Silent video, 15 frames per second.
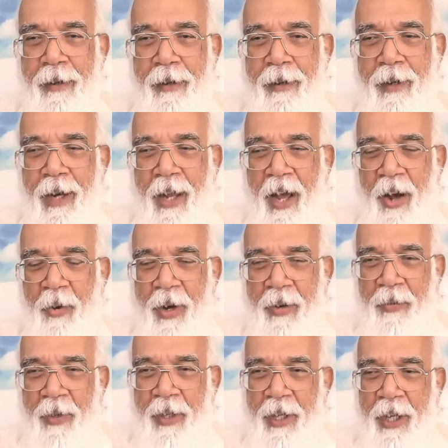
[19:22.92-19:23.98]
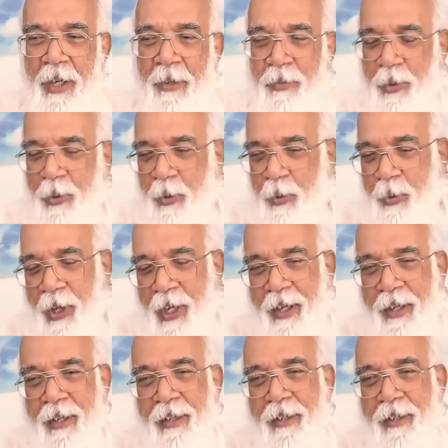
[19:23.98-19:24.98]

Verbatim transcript: Now I will give you one,